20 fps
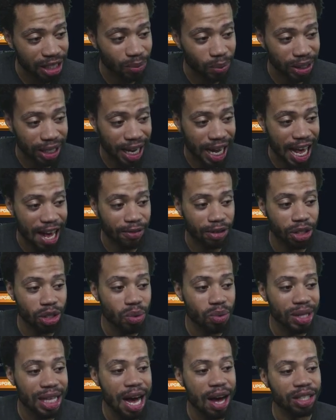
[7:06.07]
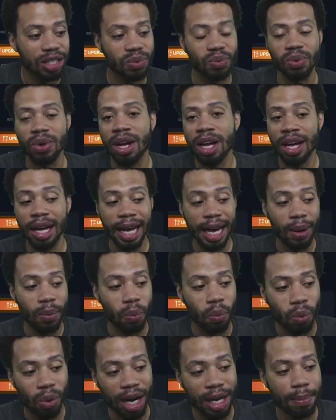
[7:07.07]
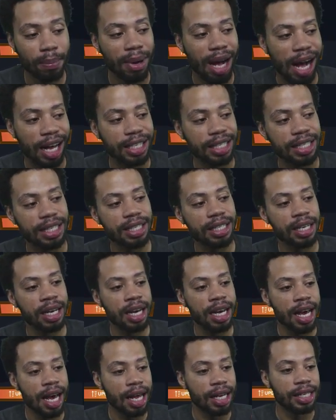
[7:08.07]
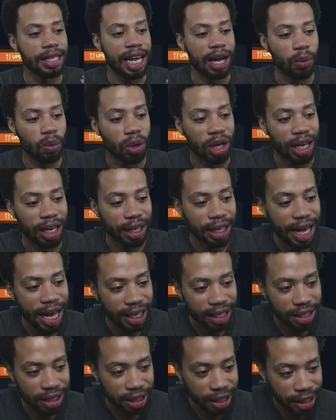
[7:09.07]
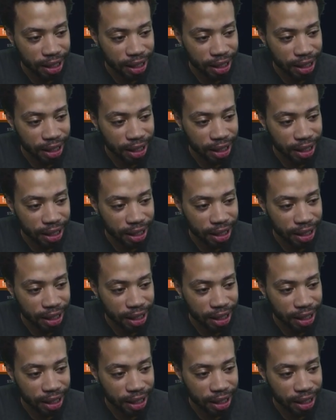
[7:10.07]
which I have 2,001 boxes that will collect.